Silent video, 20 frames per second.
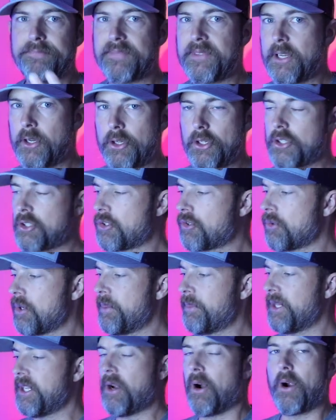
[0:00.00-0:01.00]
they're
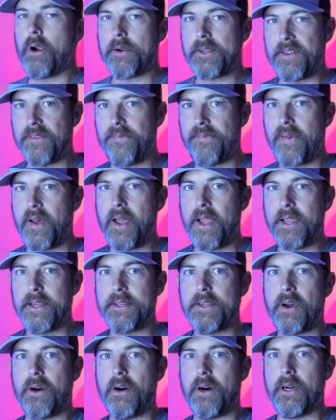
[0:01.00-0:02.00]
extremely hard to
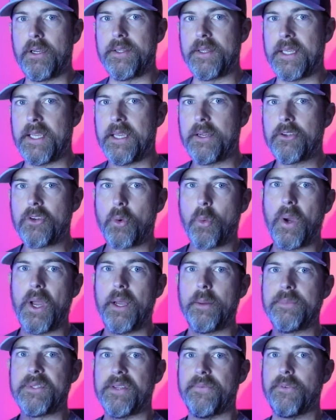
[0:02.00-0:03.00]
find on the
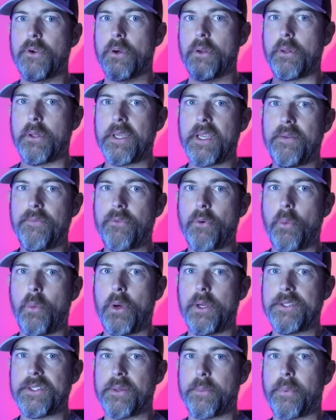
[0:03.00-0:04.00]
interwebs if you're looking for
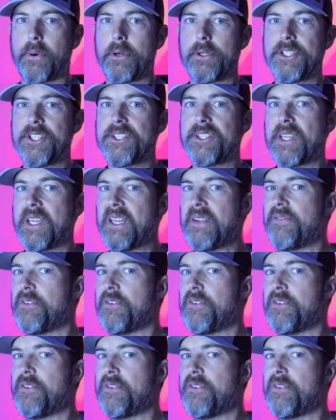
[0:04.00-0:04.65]
one to purchase, and